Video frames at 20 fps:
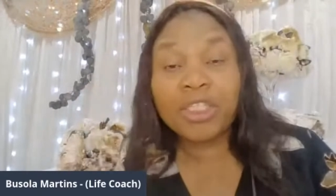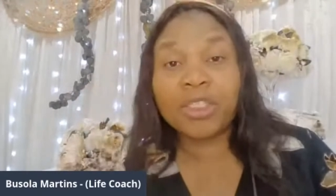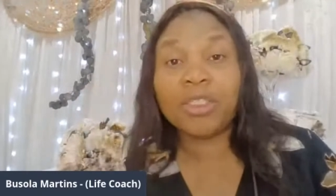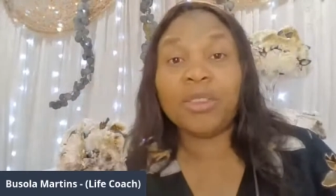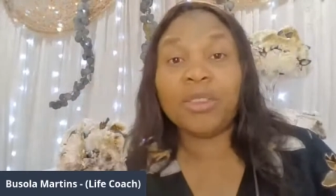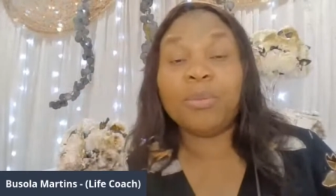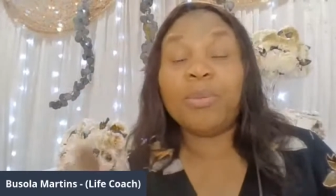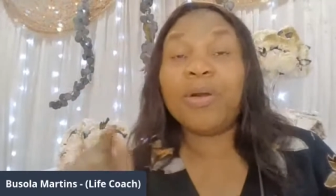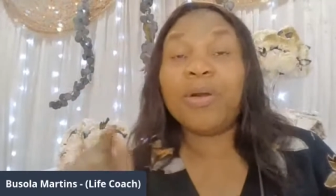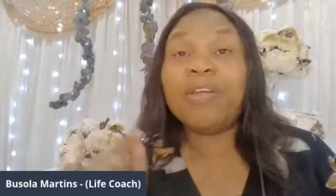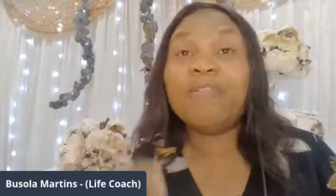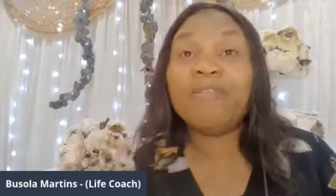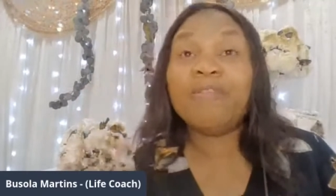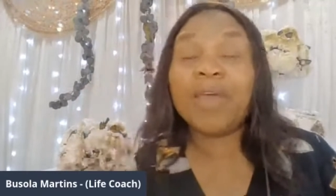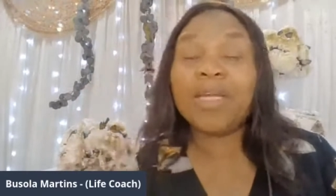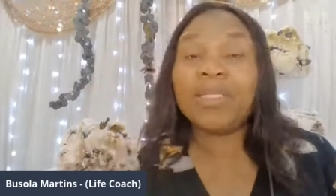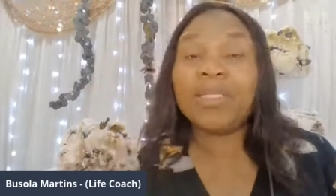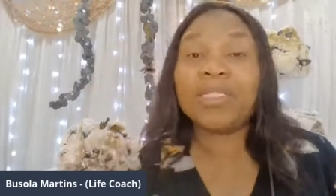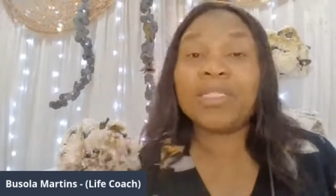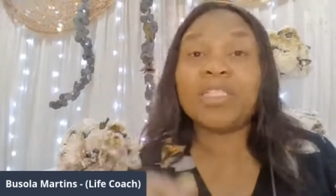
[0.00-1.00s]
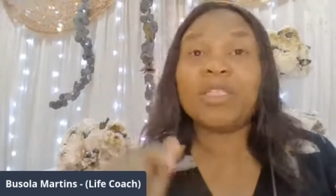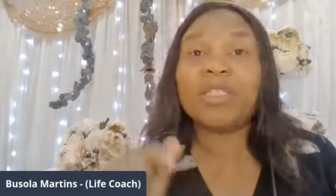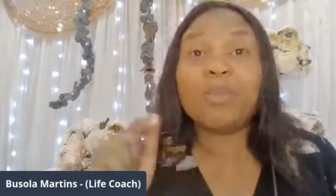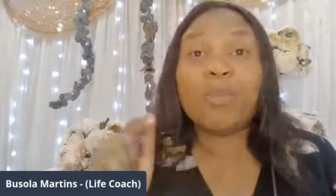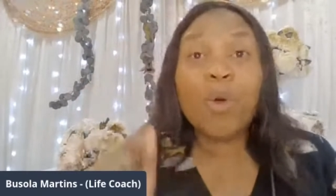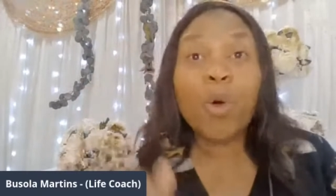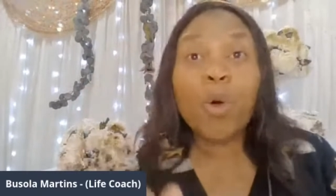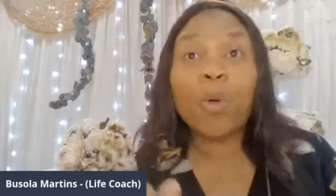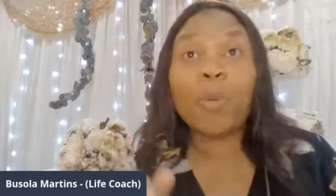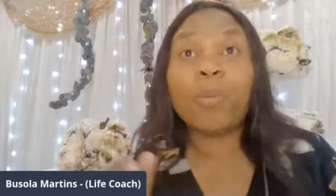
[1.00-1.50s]
preparation
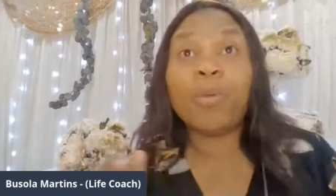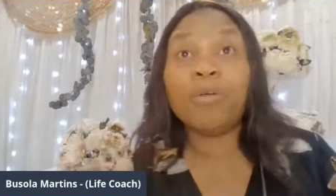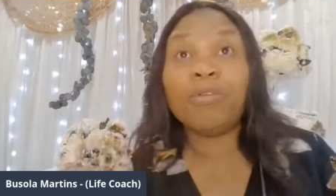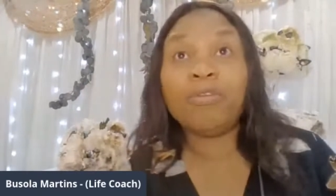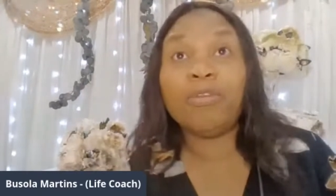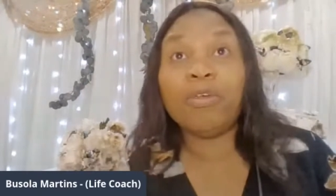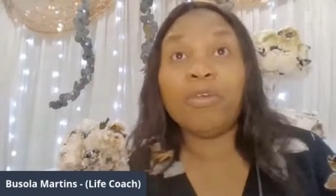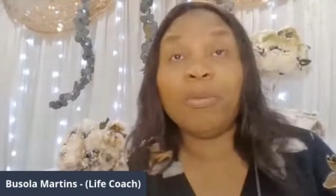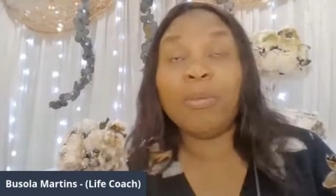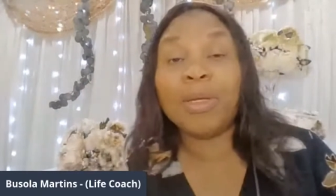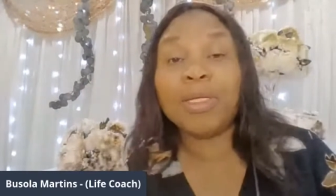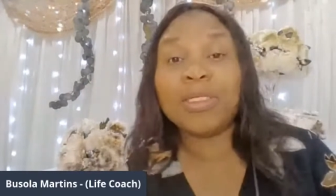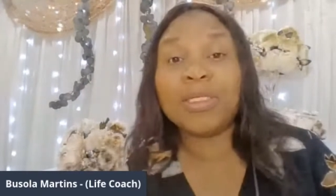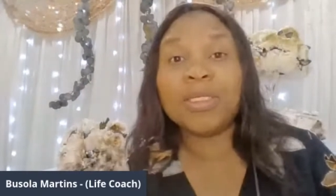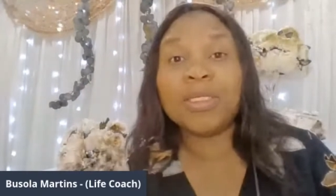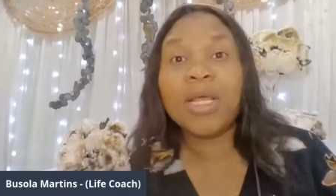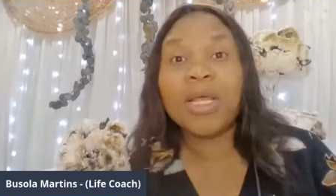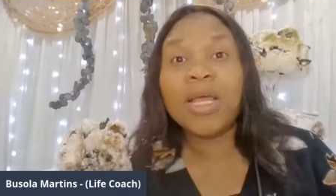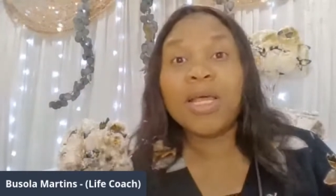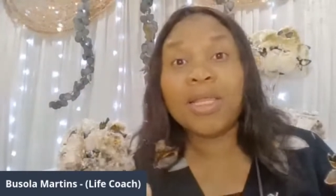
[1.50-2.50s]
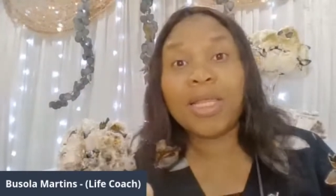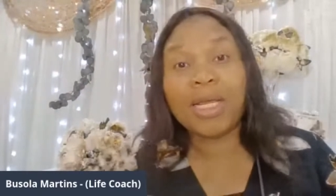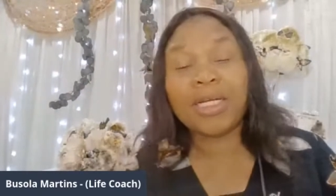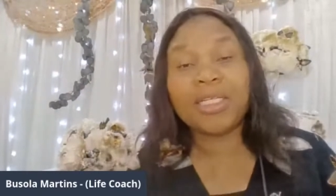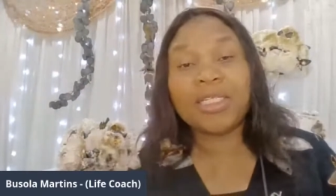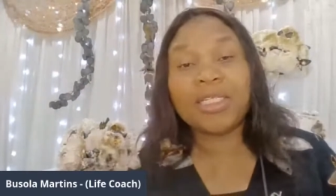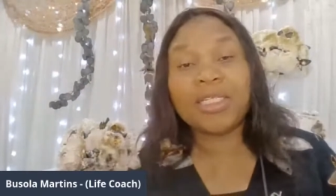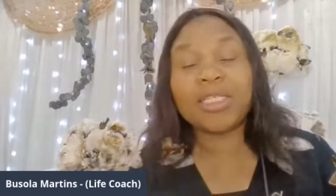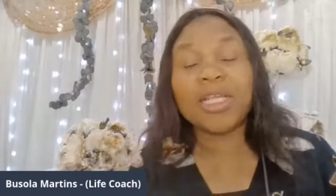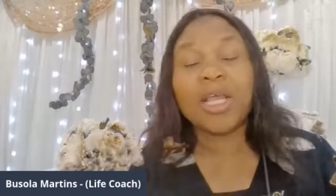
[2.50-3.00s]
prevents poor
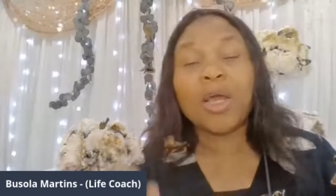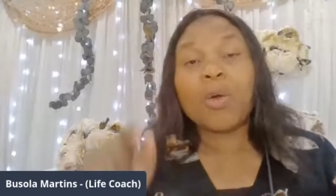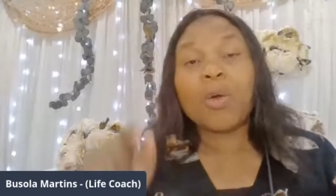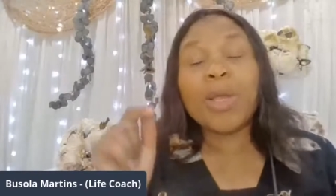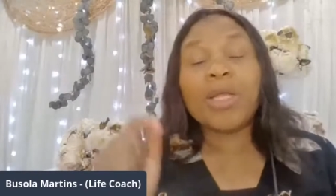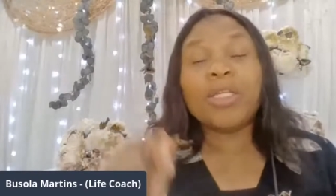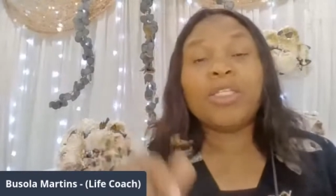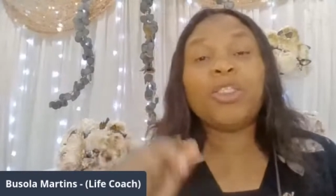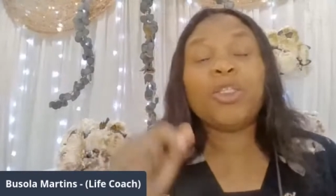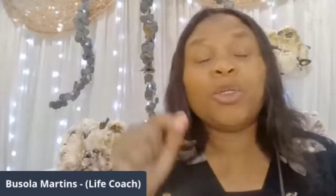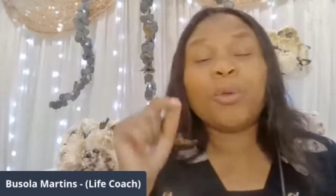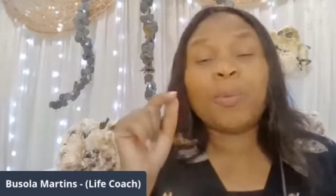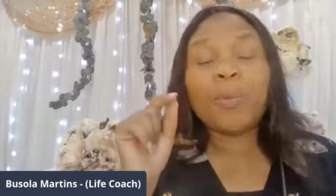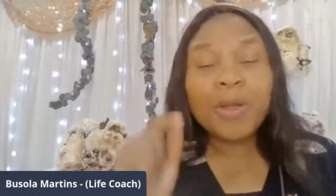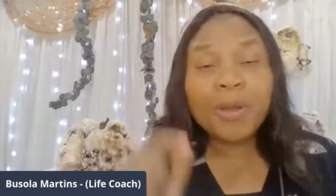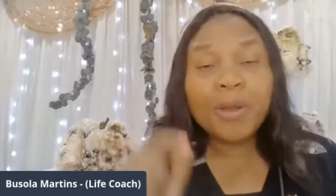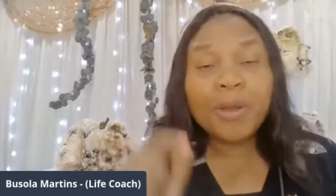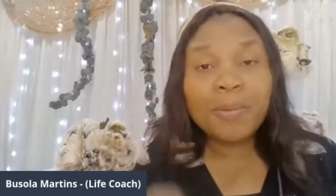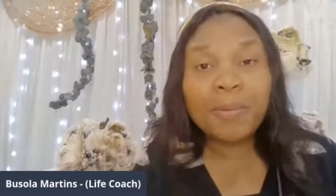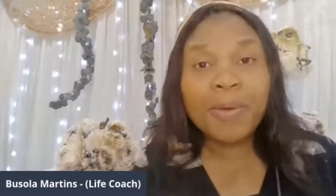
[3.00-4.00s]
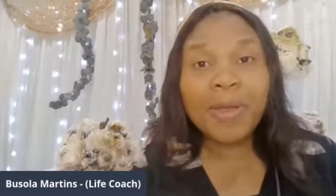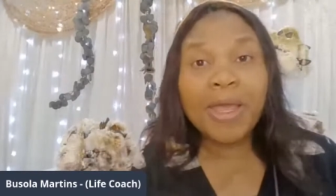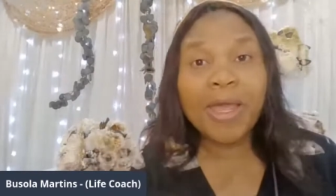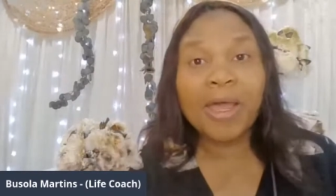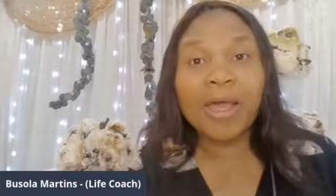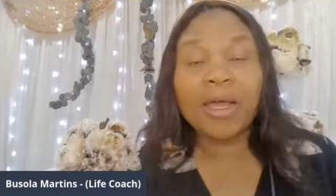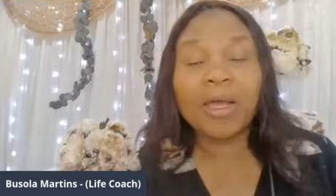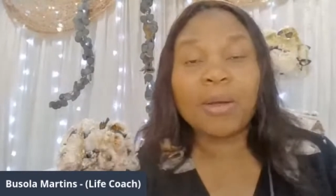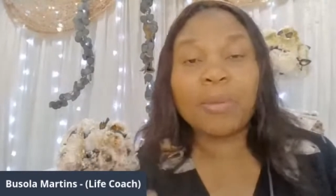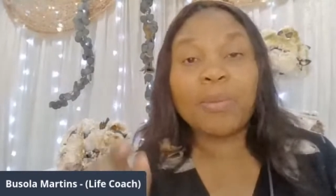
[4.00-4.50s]
performance. That is, when you
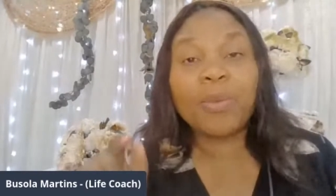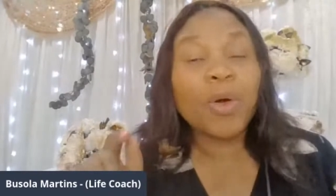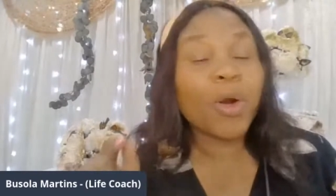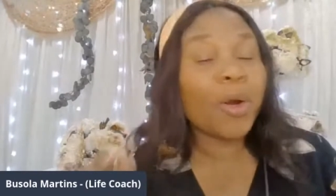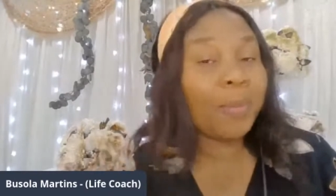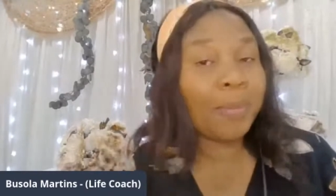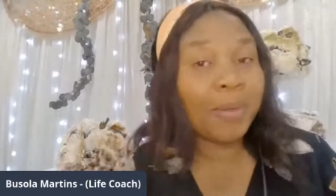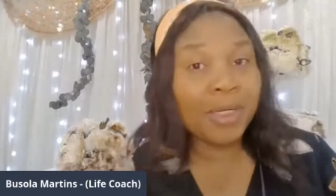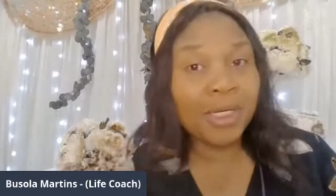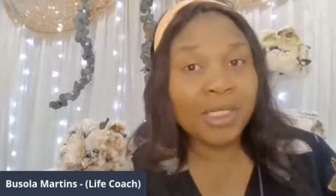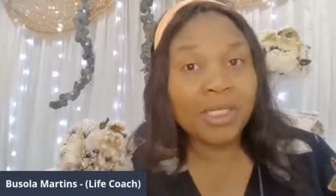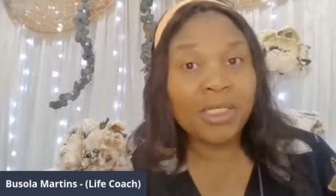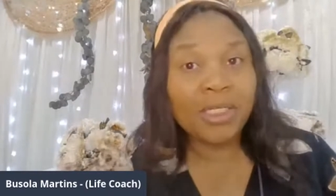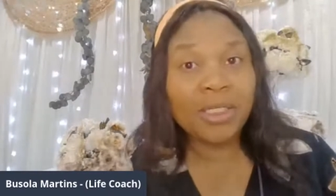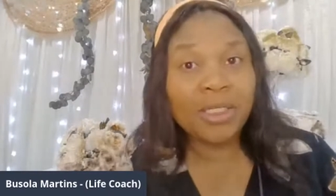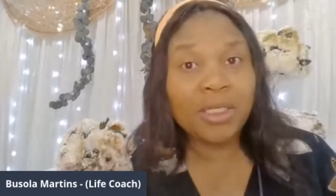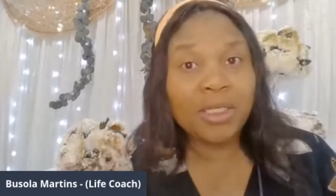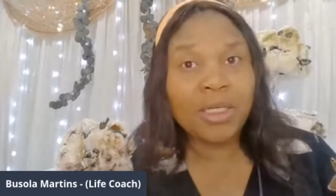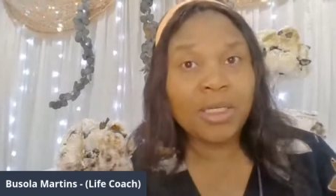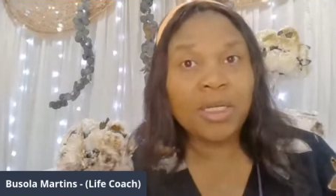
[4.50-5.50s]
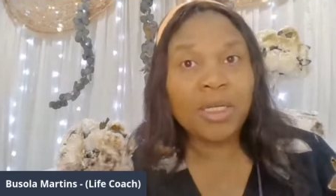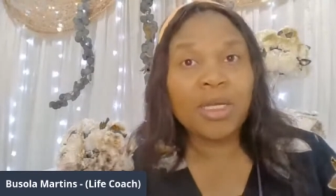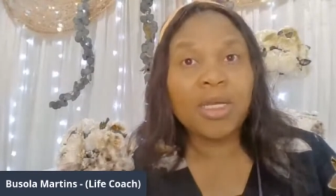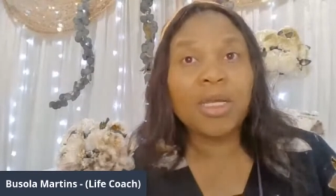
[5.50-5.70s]
prepare properly,